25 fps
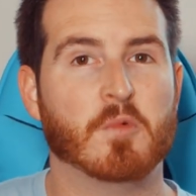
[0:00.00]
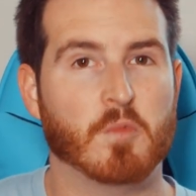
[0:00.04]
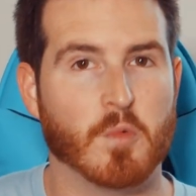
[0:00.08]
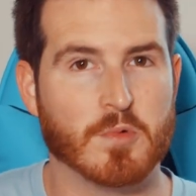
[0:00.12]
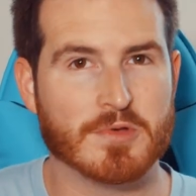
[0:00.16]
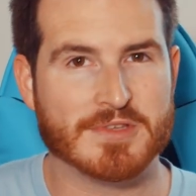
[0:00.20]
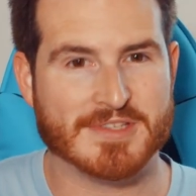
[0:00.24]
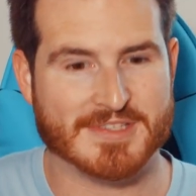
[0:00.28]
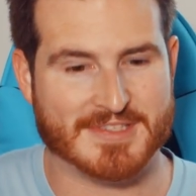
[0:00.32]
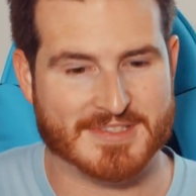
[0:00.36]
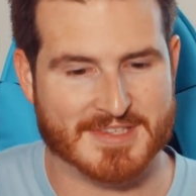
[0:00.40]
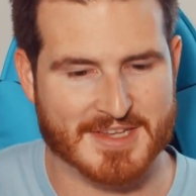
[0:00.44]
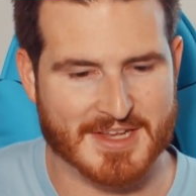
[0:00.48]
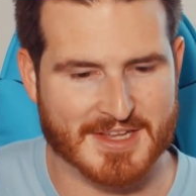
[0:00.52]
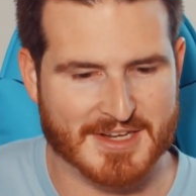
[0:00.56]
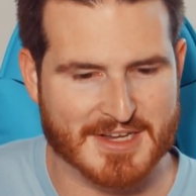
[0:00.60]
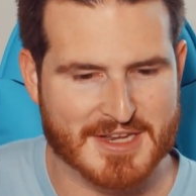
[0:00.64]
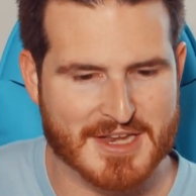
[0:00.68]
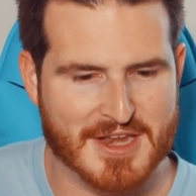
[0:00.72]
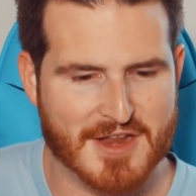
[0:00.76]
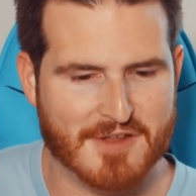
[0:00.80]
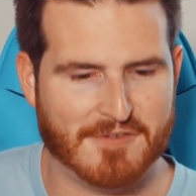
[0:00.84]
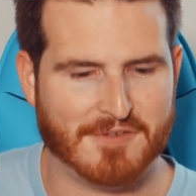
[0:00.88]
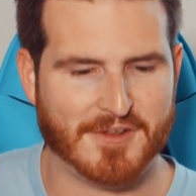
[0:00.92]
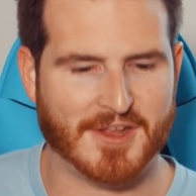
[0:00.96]
will
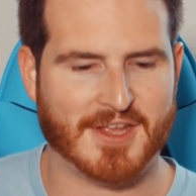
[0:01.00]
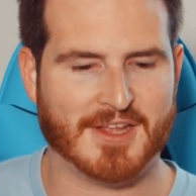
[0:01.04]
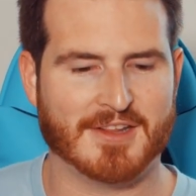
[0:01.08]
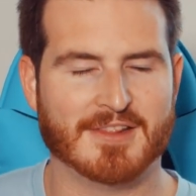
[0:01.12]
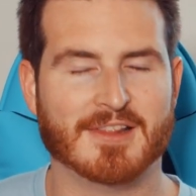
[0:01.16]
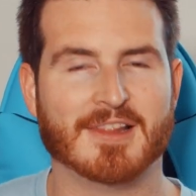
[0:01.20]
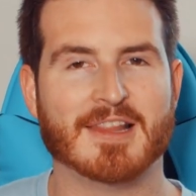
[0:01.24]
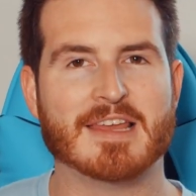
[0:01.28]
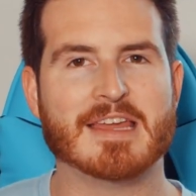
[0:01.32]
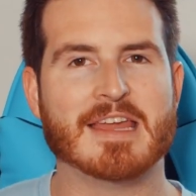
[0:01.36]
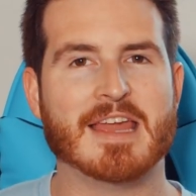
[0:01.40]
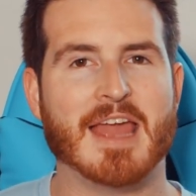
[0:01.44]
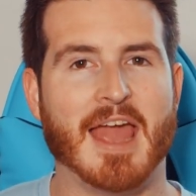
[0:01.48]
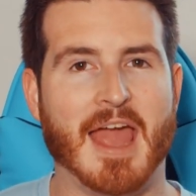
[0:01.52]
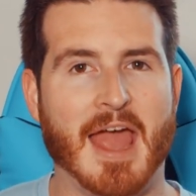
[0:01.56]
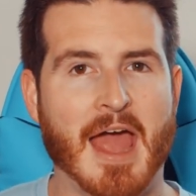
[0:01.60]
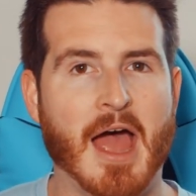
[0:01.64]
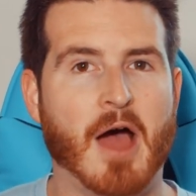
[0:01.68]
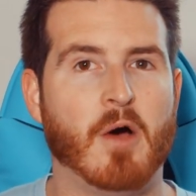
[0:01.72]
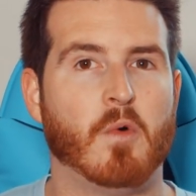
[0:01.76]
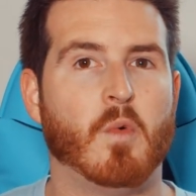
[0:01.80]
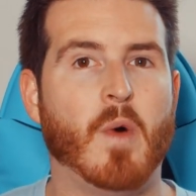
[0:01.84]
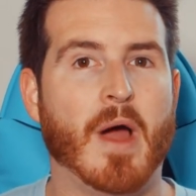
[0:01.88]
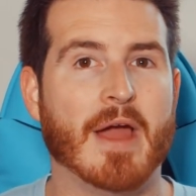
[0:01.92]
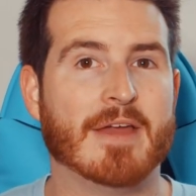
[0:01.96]
significantly
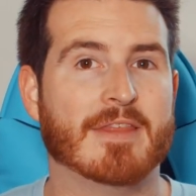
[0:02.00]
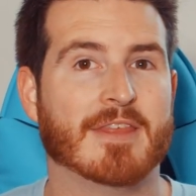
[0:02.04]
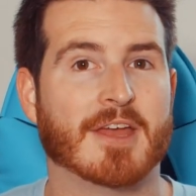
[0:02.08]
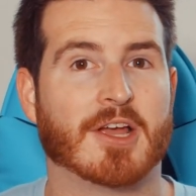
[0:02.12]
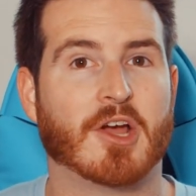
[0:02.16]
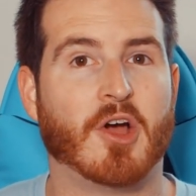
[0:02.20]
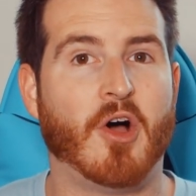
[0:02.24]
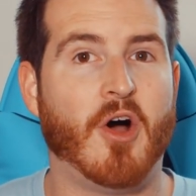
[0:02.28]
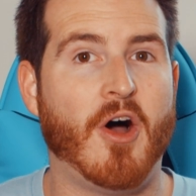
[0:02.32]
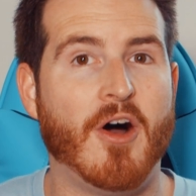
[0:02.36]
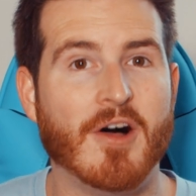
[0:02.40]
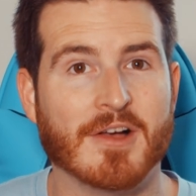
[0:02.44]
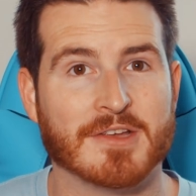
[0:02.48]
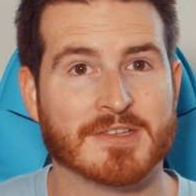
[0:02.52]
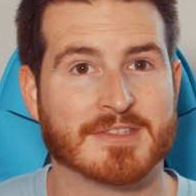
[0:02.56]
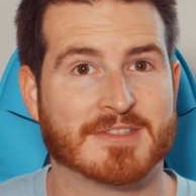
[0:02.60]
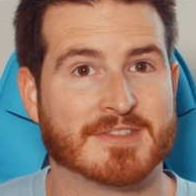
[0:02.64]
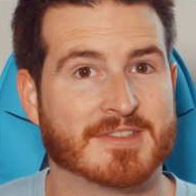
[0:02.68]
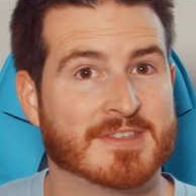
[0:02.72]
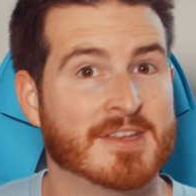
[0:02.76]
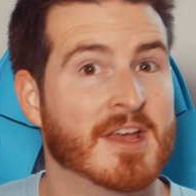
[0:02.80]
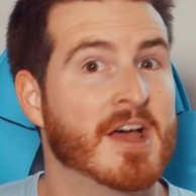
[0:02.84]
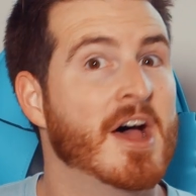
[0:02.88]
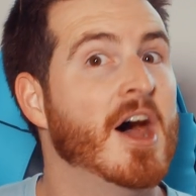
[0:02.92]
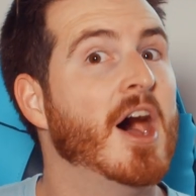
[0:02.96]
outweigh the
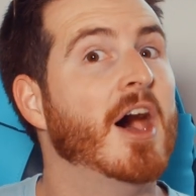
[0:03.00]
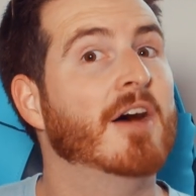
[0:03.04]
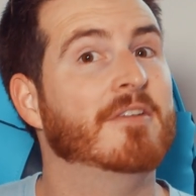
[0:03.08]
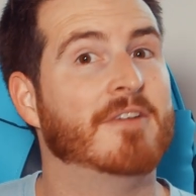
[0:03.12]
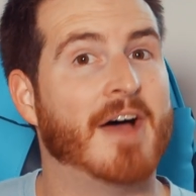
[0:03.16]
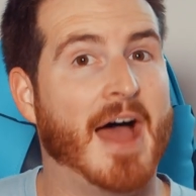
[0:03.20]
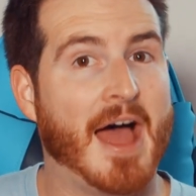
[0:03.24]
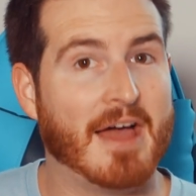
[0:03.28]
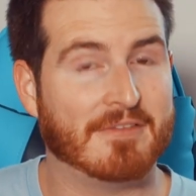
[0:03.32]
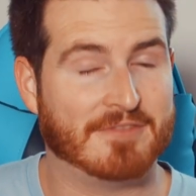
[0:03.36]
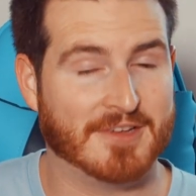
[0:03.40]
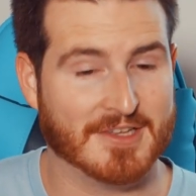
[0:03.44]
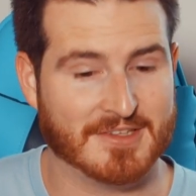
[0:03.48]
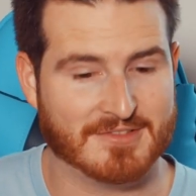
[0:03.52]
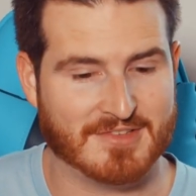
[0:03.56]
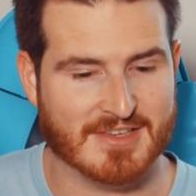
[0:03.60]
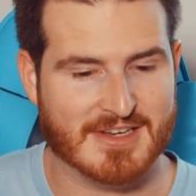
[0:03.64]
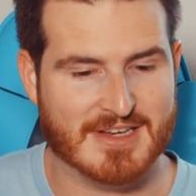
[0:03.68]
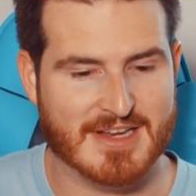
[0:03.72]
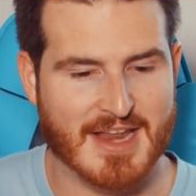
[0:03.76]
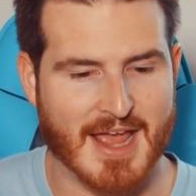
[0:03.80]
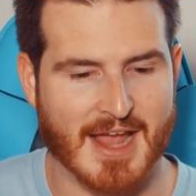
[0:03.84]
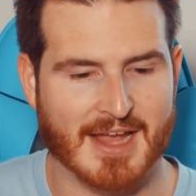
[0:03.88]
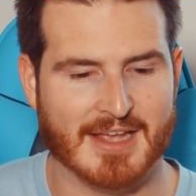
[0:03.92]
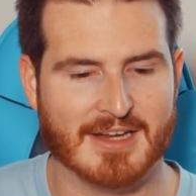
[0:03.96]
costs of having
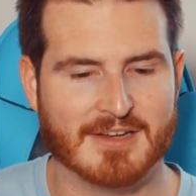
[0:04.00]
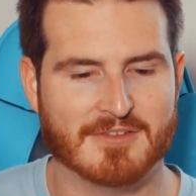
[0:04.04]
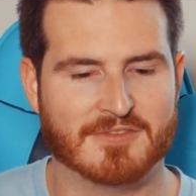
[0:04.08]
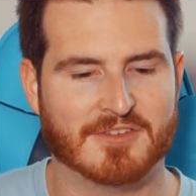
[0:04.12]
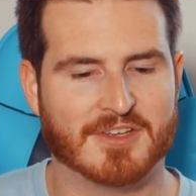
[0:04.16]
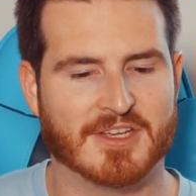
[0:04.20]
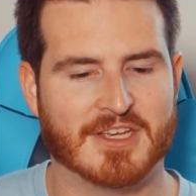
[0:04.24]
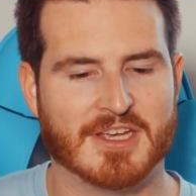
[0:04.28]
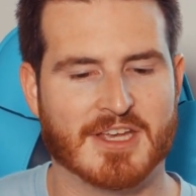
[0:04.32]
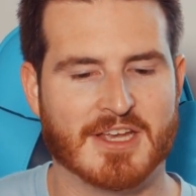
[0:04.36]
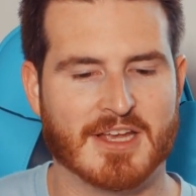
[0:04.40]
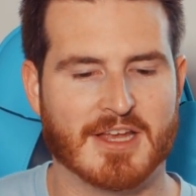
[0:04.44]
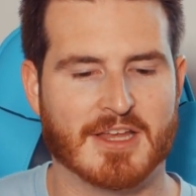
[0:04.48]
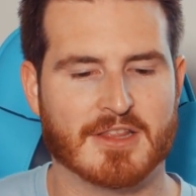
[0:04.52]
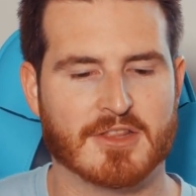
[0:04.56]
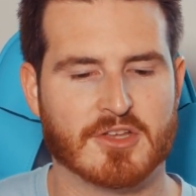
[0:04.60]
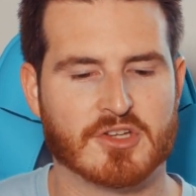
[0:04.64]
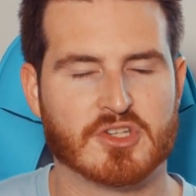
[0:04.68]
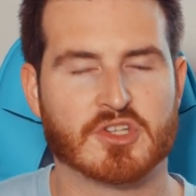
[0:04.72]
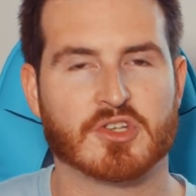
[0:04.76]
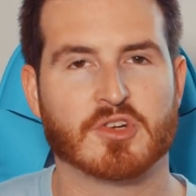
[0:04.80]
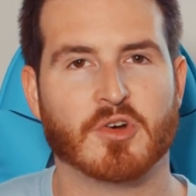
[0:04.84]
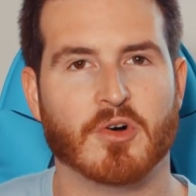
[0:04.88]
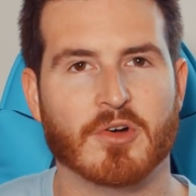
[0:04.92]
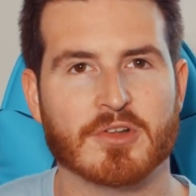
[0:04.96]
to negative gear in the
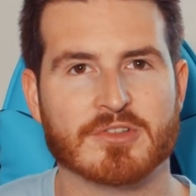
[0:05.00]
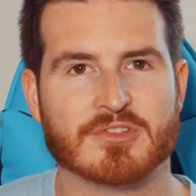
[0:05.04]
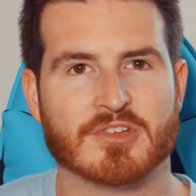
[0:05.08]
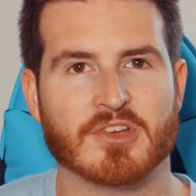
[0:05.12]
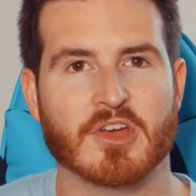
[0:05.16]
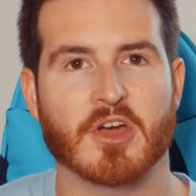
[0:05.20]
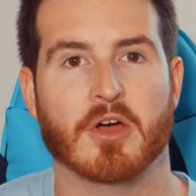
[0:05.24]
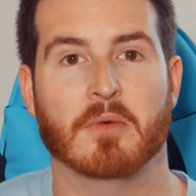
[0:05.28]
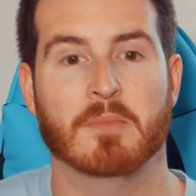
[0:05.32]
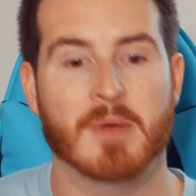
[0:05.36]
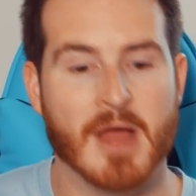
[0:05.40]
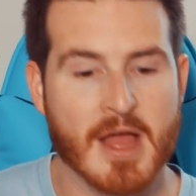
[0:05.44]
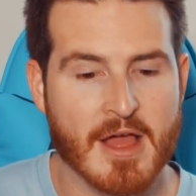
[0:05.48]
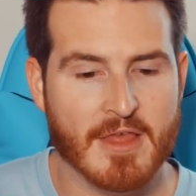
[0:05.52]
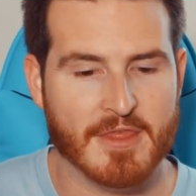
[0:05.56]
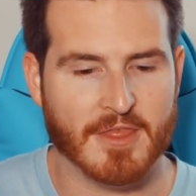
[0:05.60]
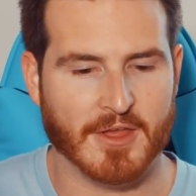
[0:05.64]
short term.